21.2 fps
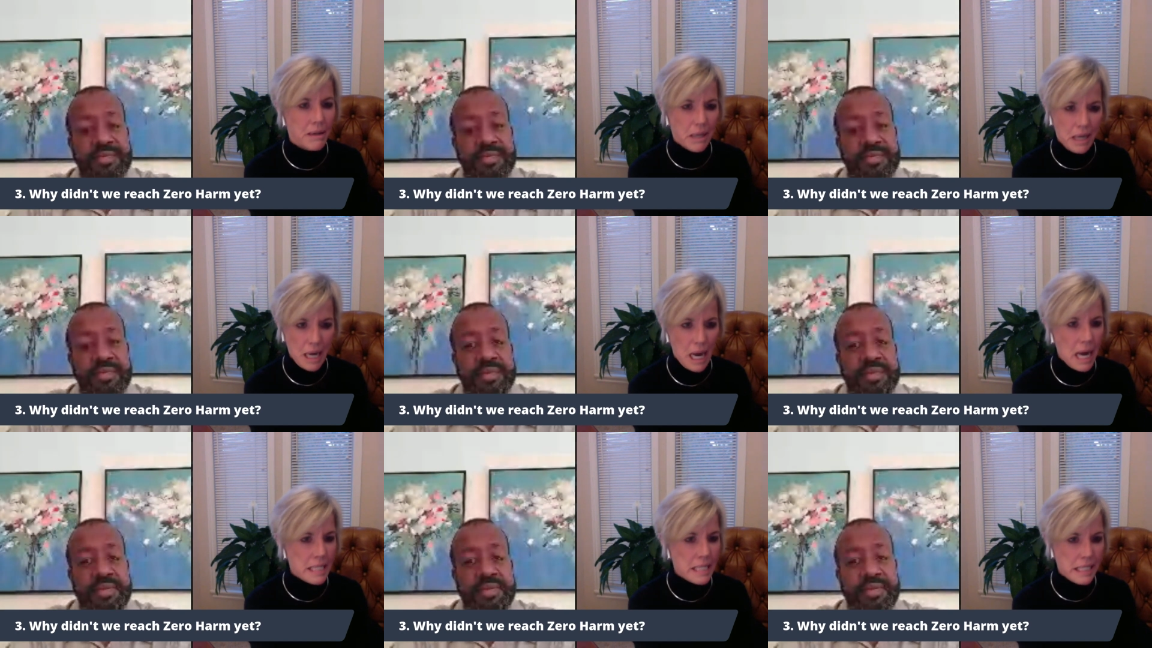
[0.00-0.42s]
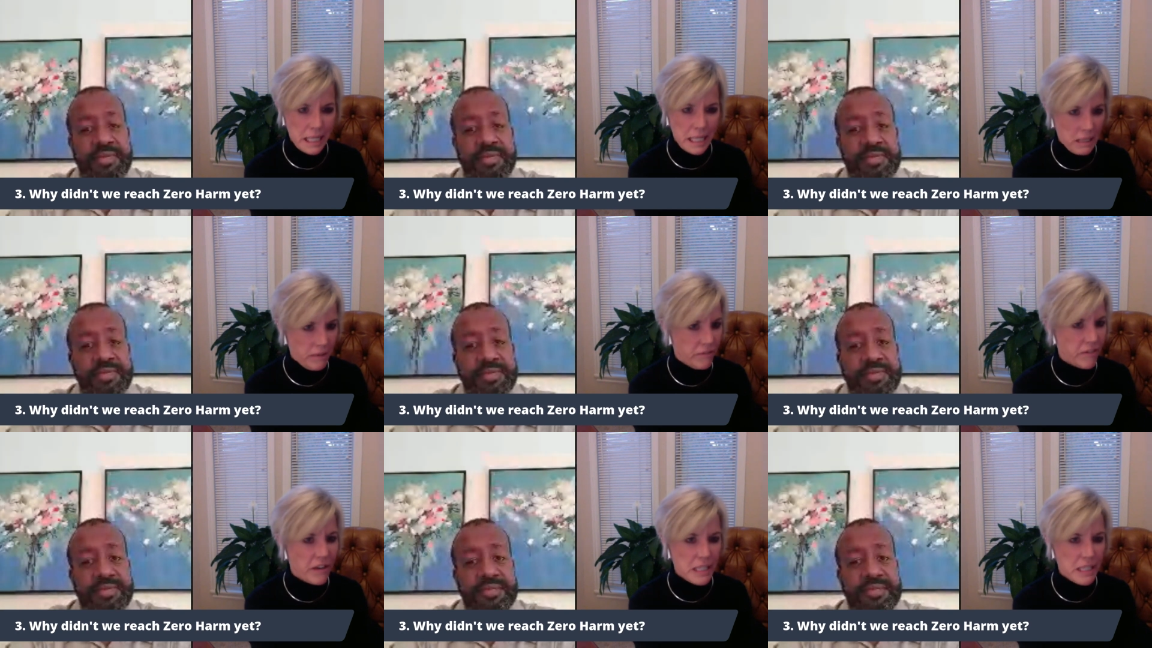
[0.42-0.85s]

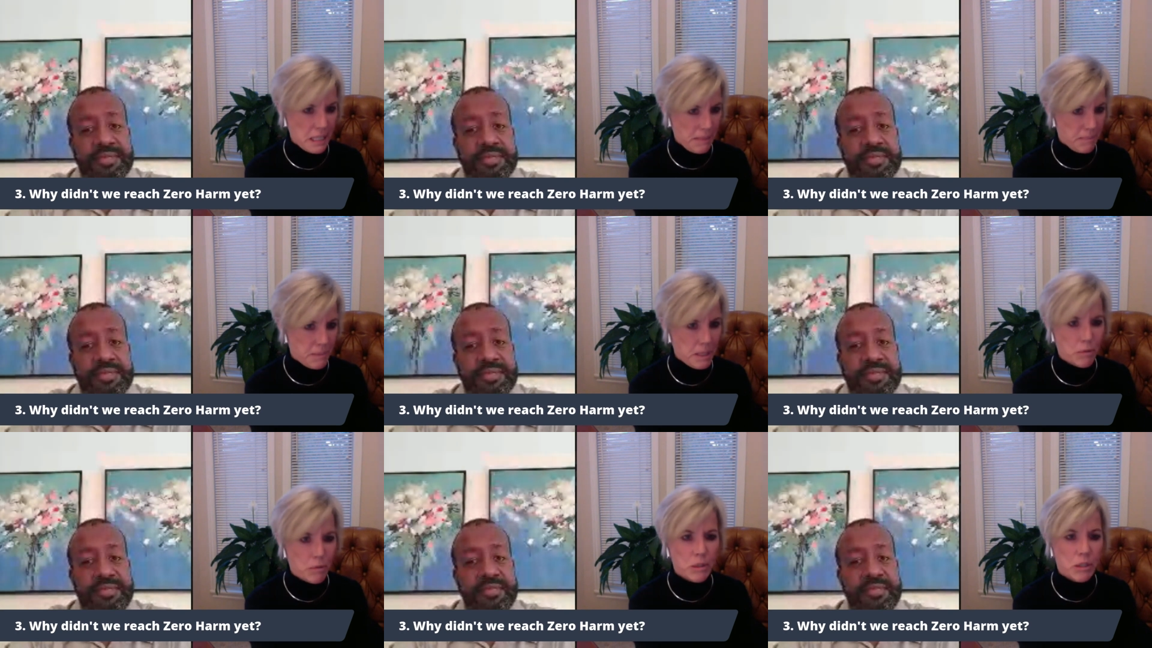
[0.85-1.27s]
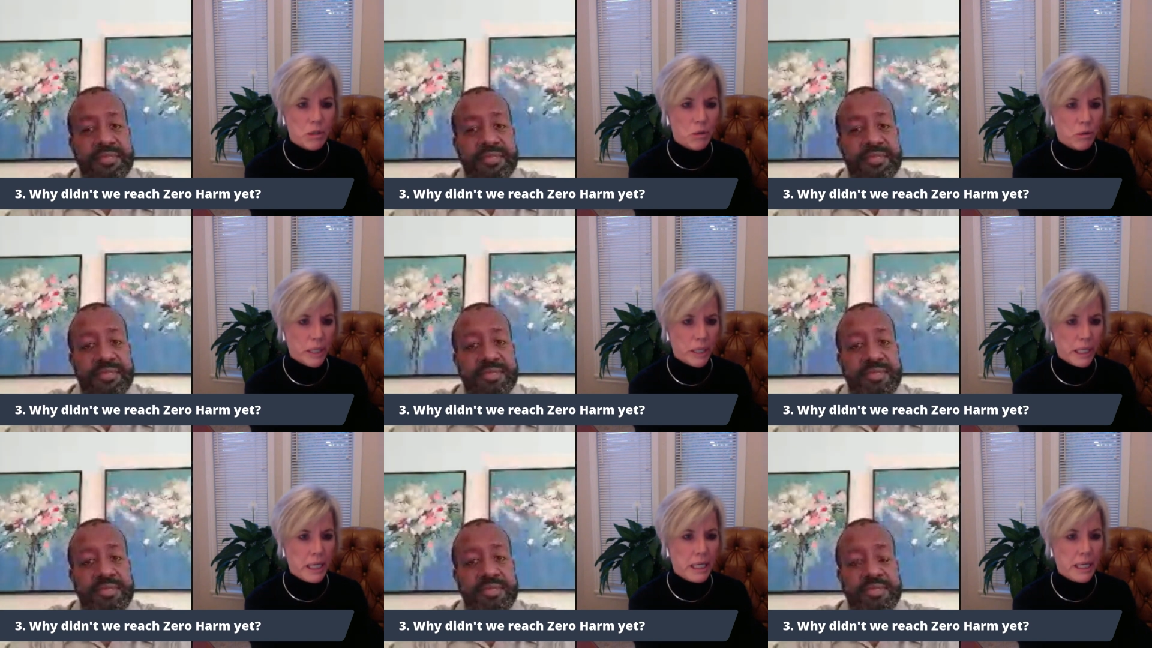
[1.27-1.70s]
Speaker 1: identified something was
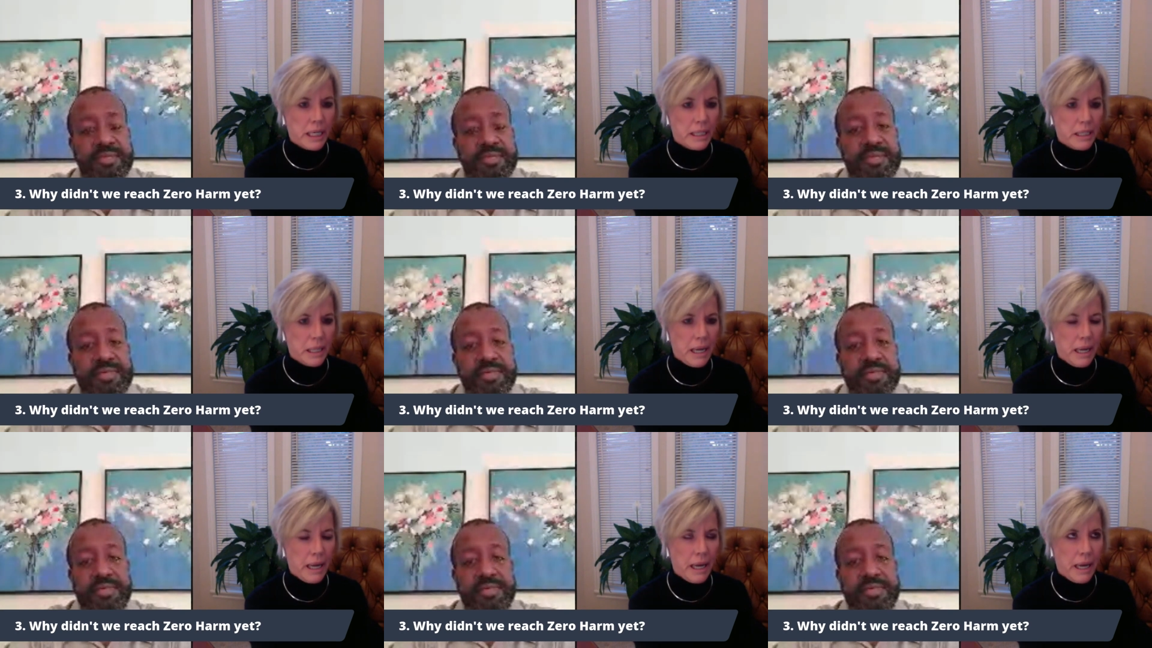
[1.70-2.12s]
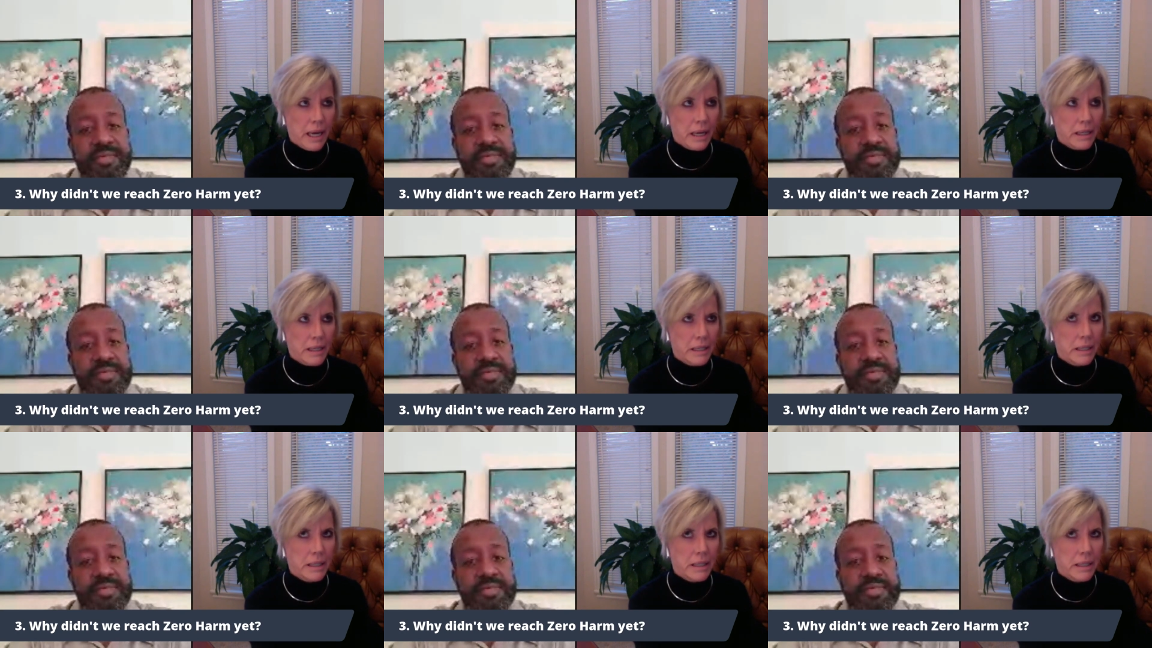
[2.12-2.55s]
going on,
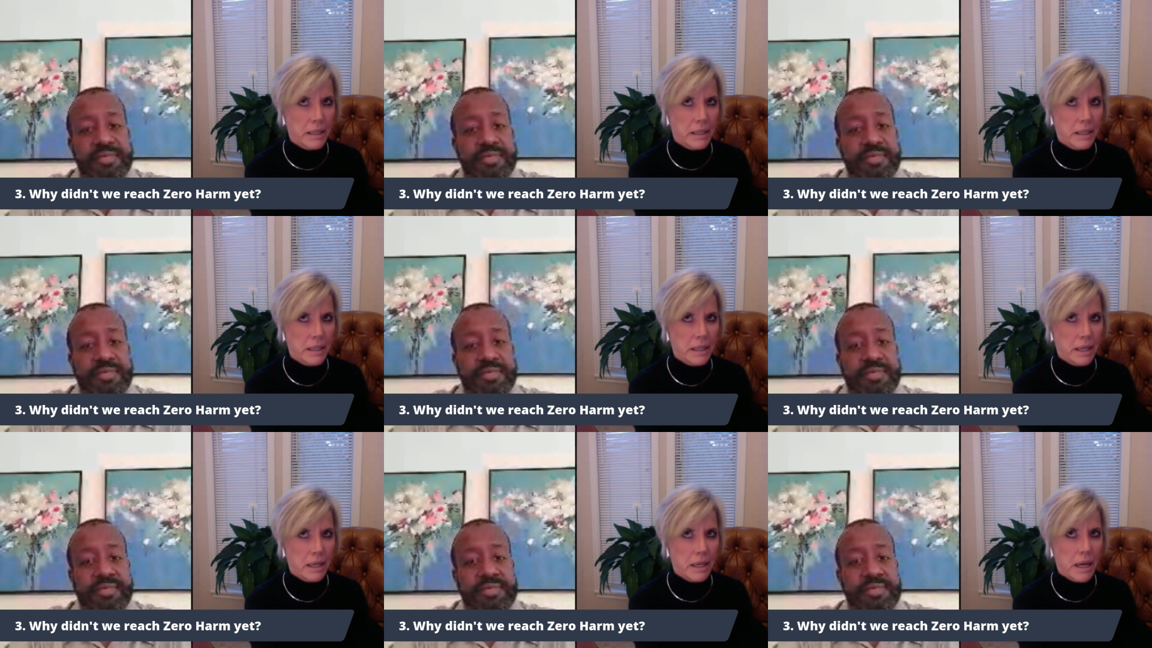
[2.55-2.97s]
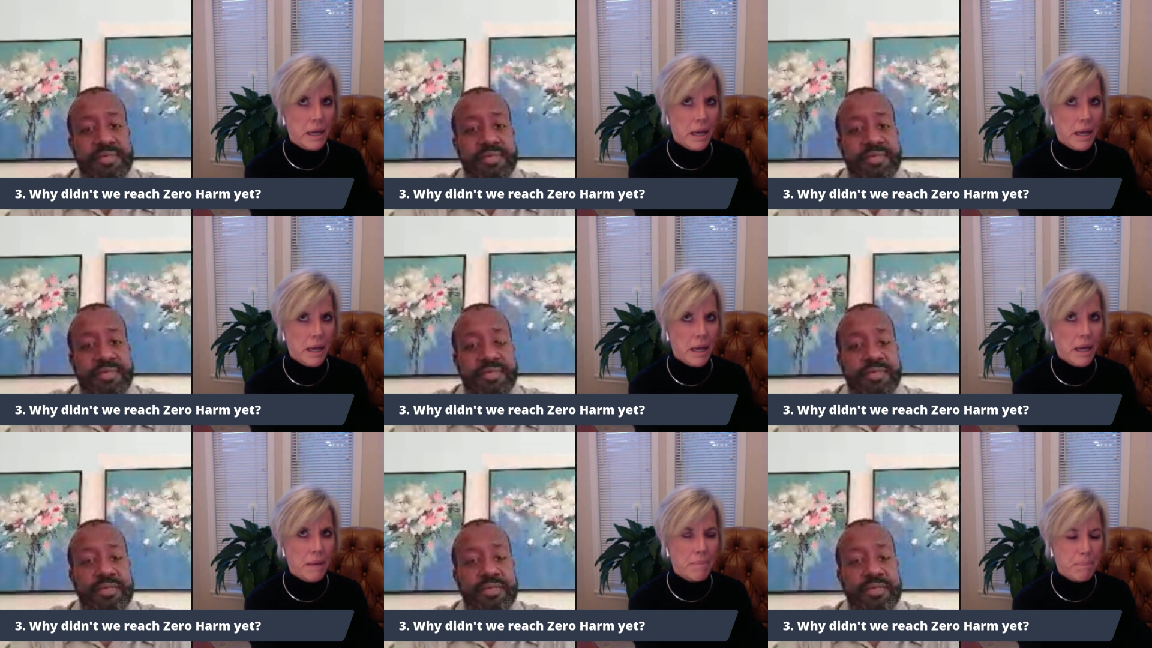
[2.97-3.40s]
and eh,
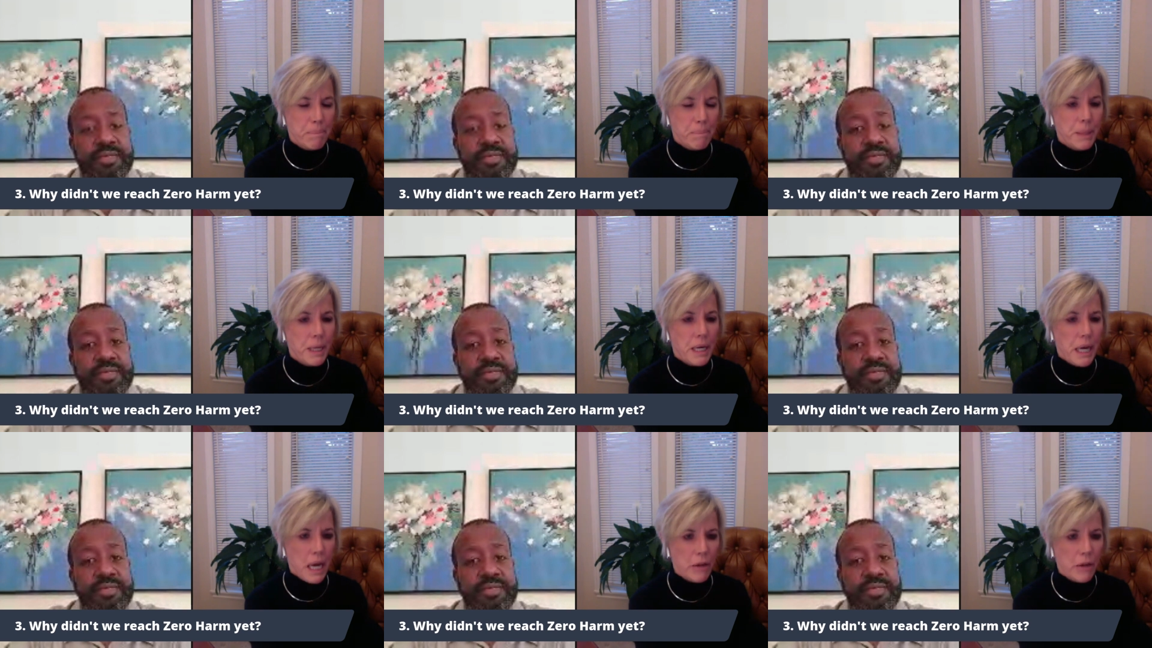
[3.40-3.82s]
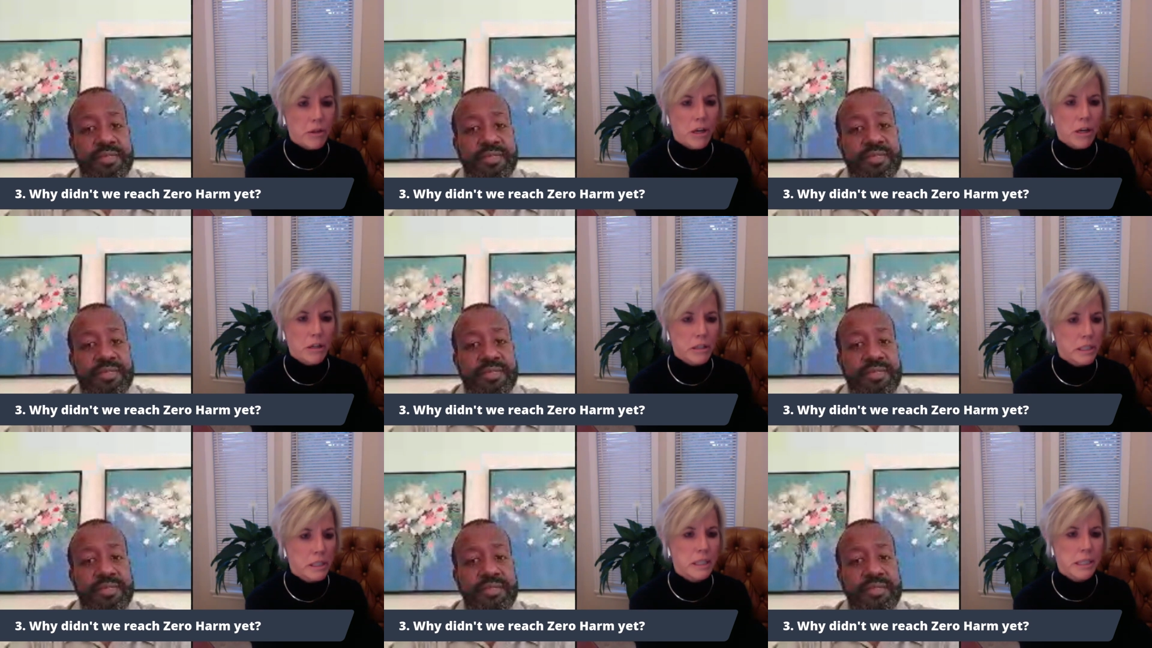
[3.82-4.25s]
but
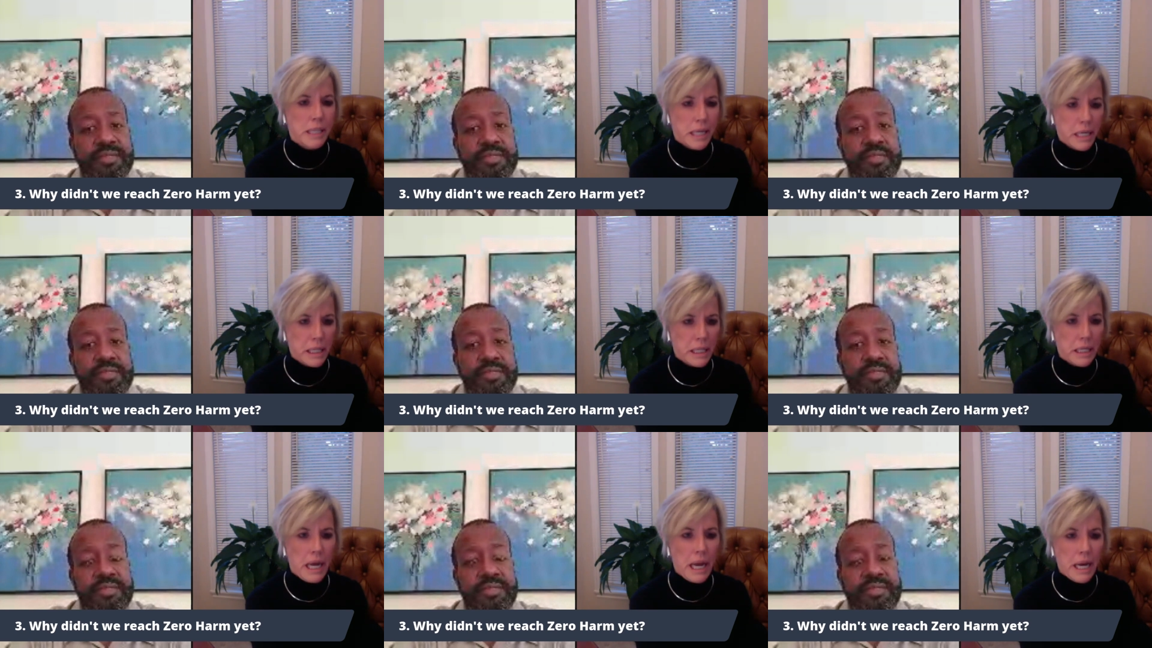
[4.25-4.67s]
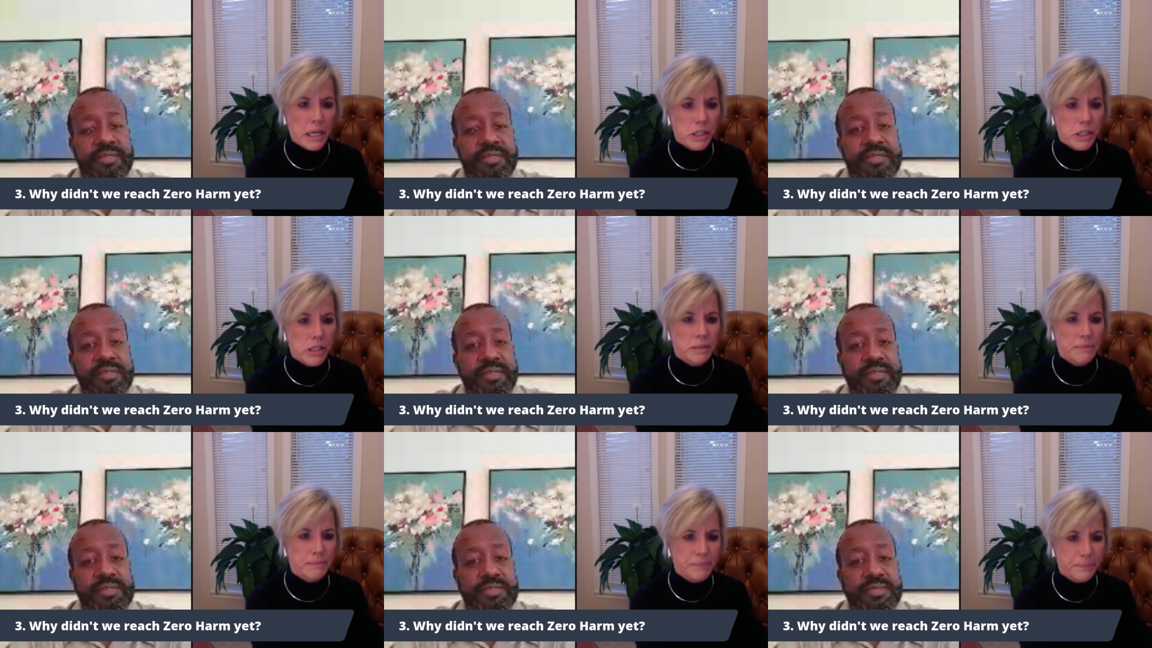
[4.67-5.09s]
healthcare didn't take any
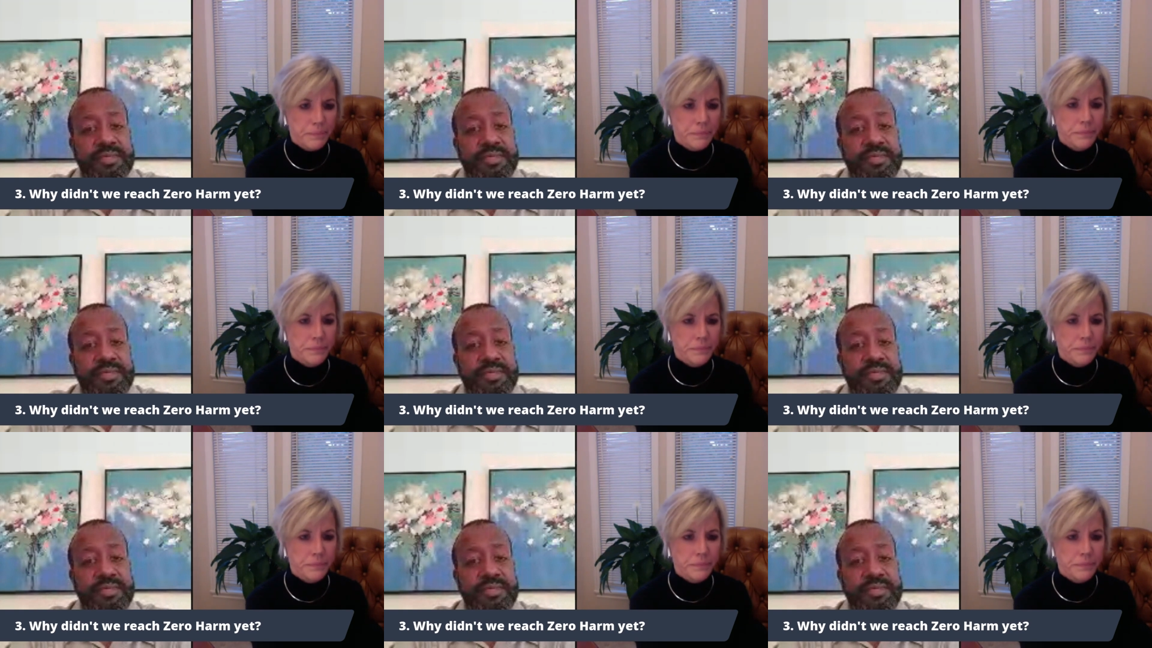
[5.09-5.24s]
action.